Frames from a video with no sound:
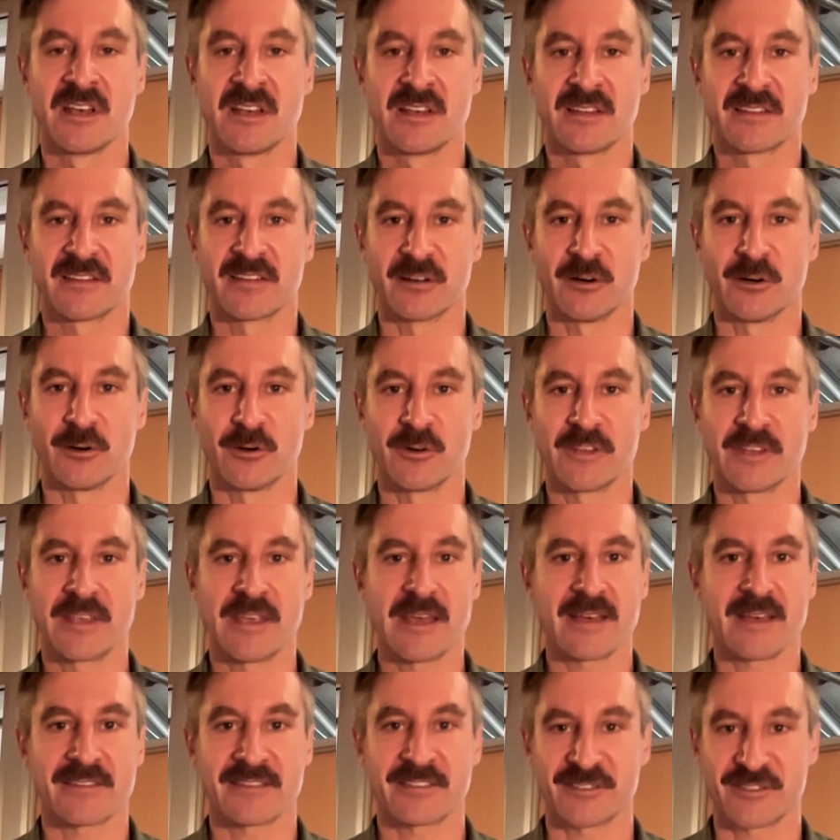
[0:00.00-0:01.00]
So,
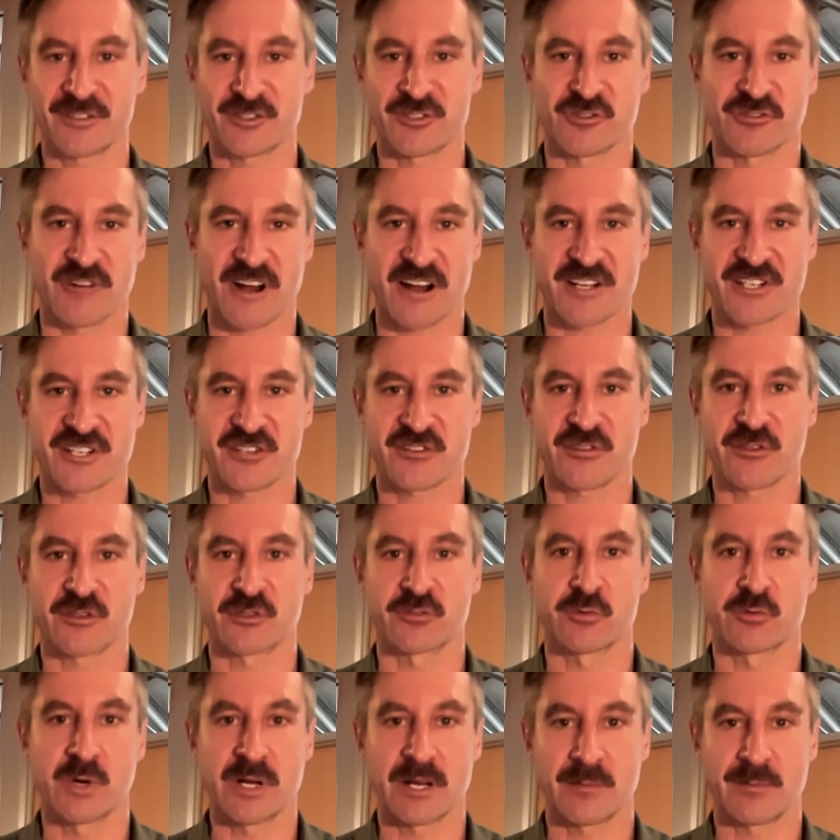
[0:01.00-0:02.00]
yes, it's trashed the
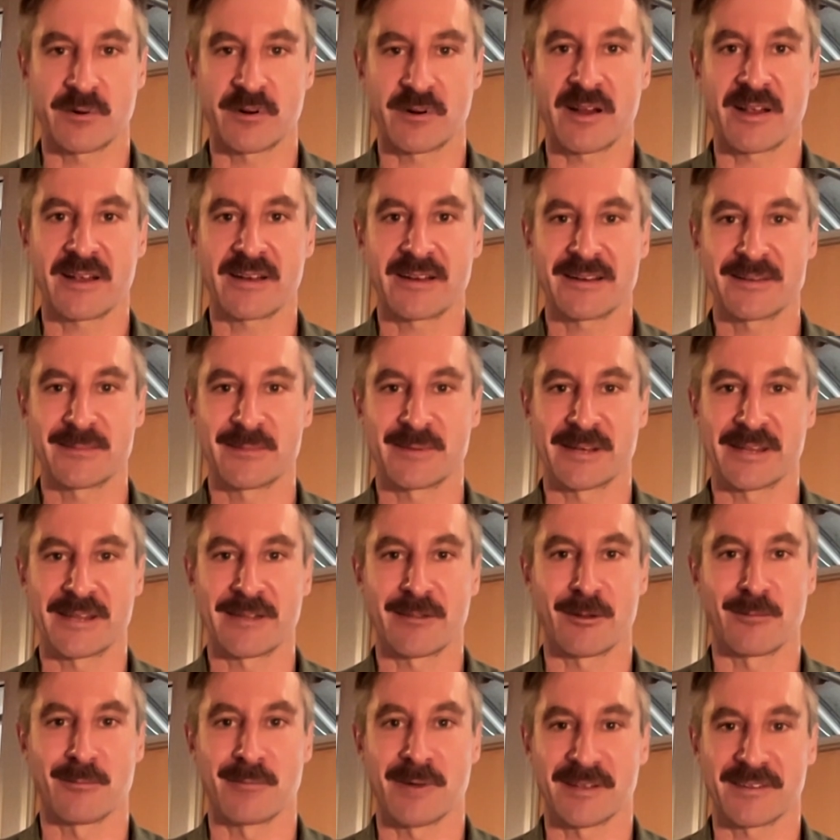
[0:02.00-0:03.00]
Twitter brand, but
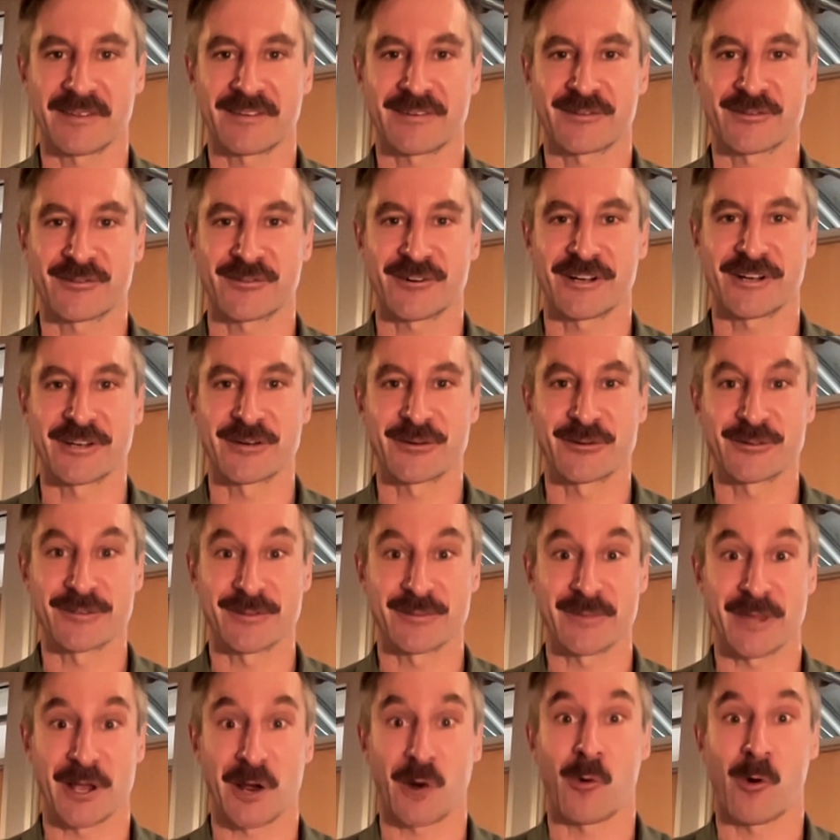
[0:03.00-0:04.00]
Elon Musk is trying to do
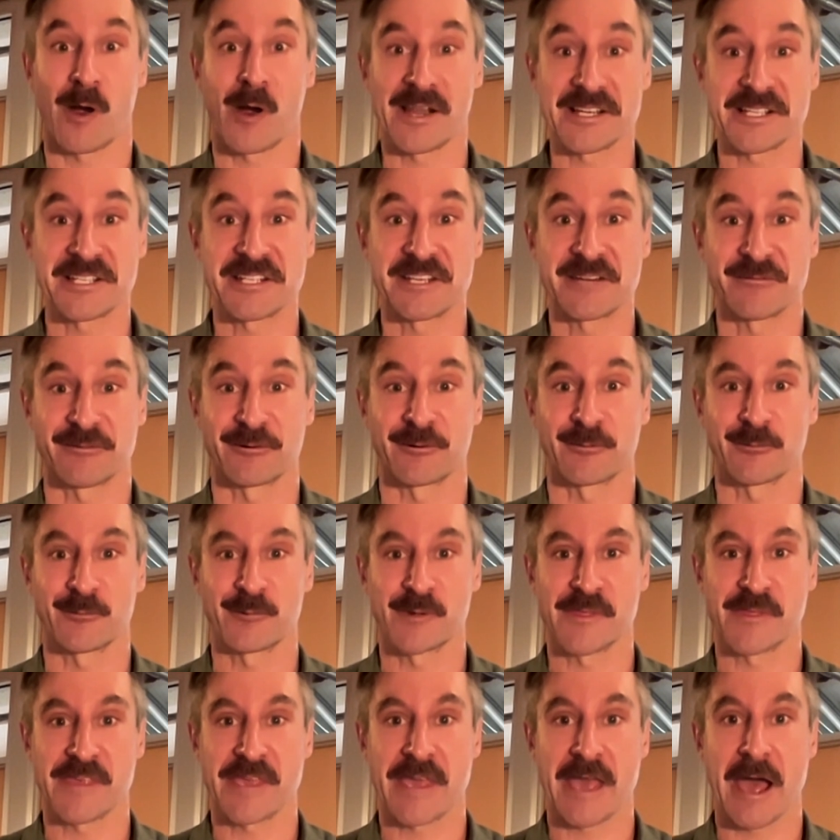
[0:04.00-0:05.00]
something quite different
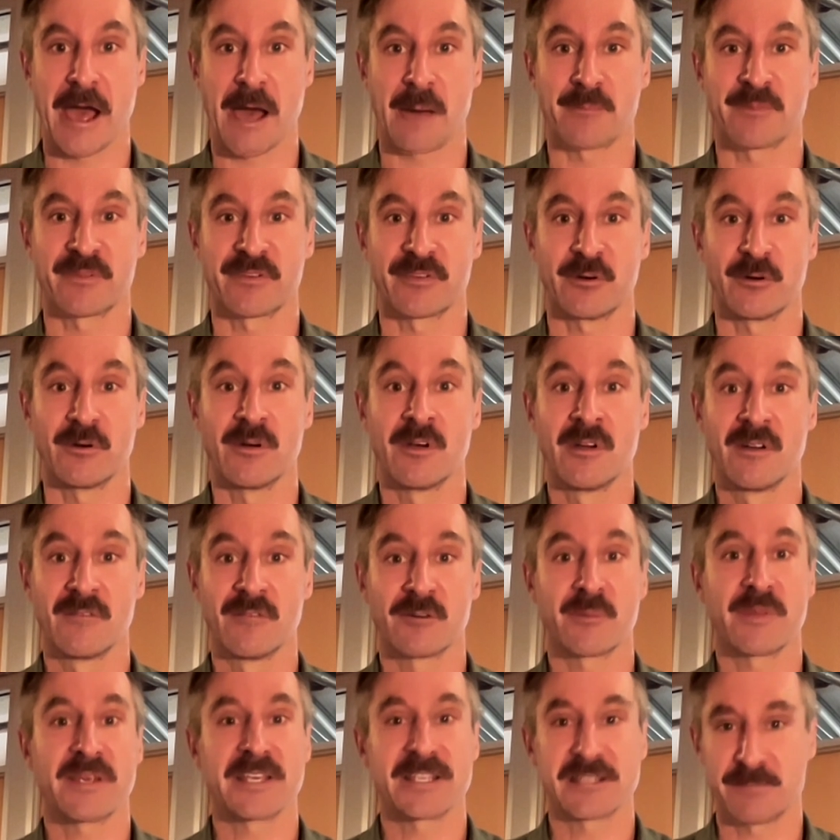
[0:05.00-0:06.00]
with the app. So,
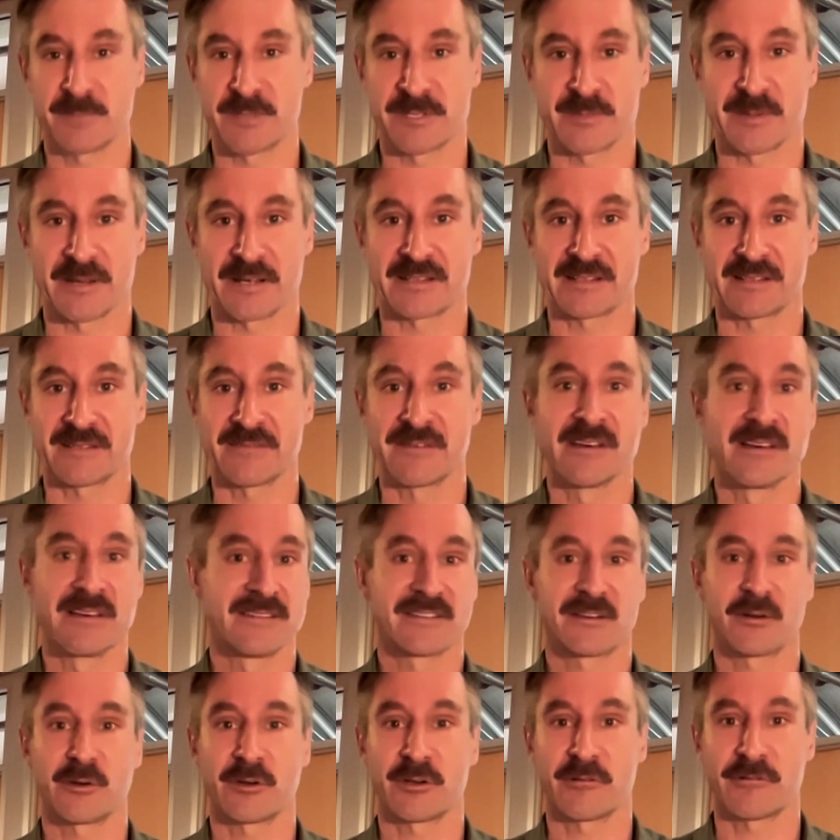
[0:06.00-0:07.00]
from his perspective,
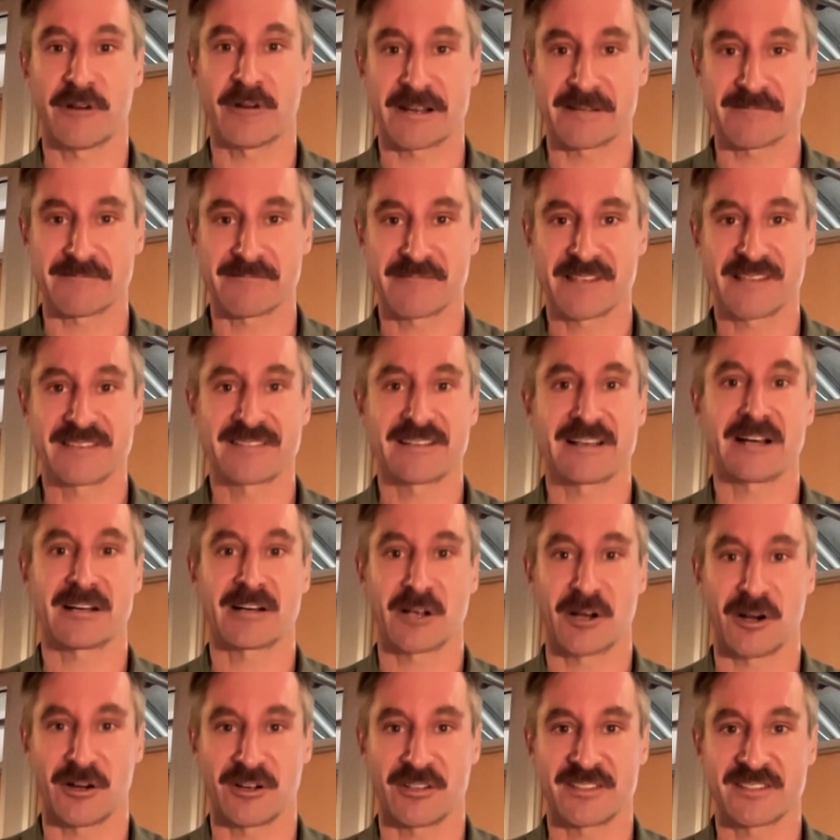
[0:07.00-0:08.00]
it's going great. He's cut
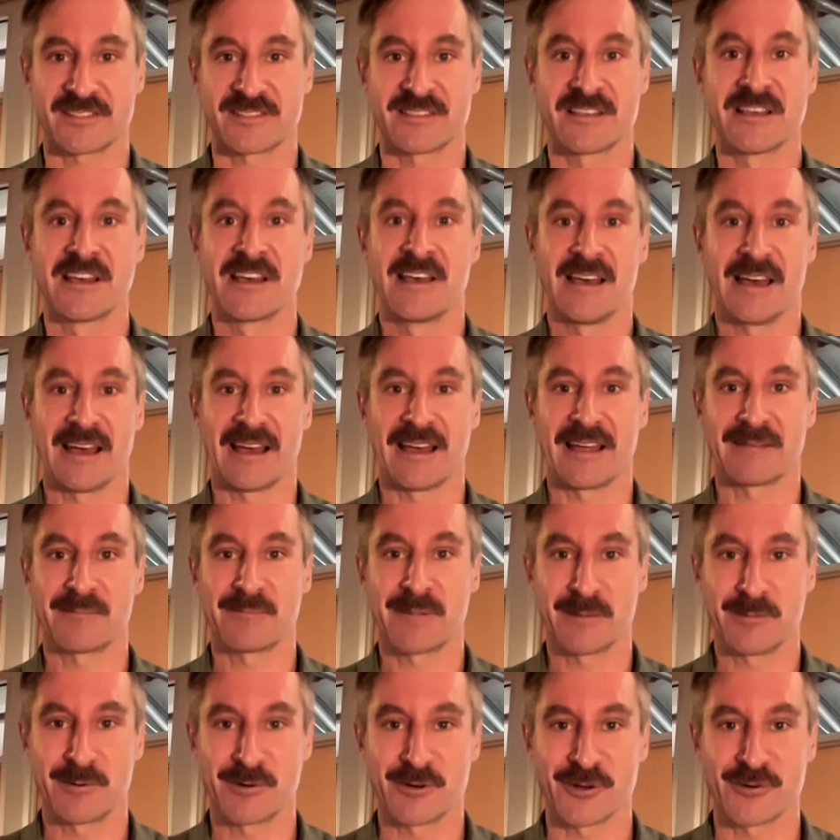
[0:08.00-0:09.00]
costs, and
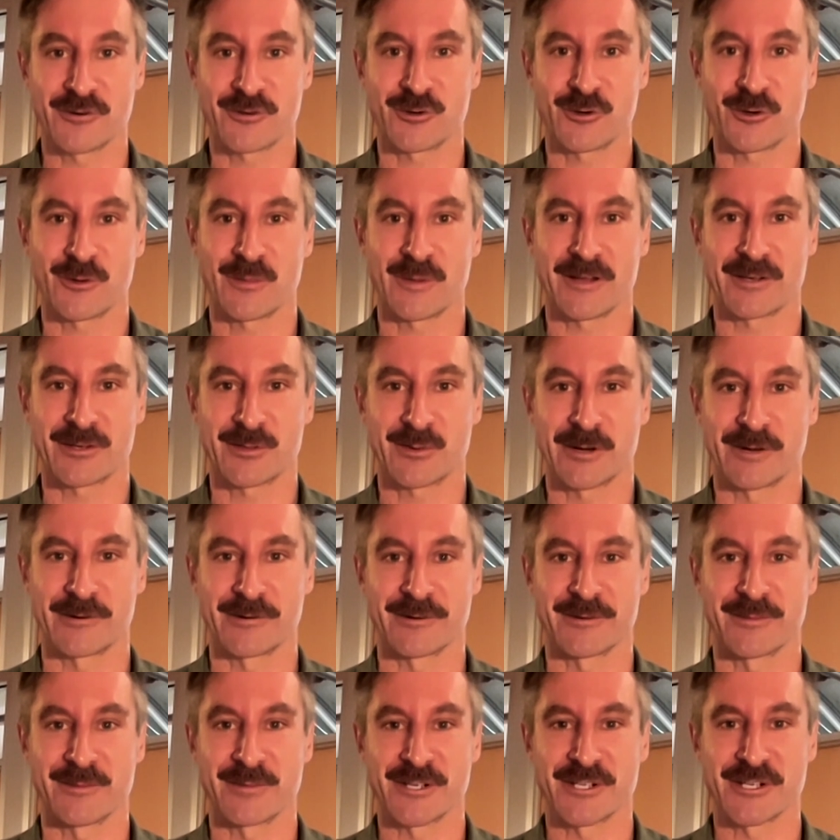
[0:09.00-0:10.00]
people don't talk about Twitter
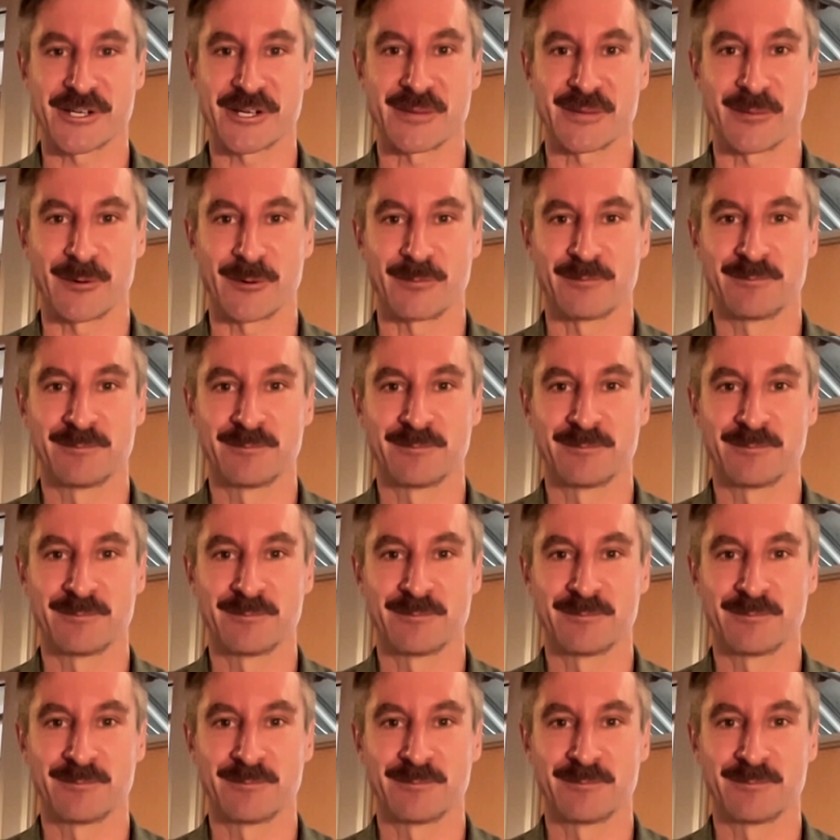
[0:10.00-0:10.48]
as much anymore.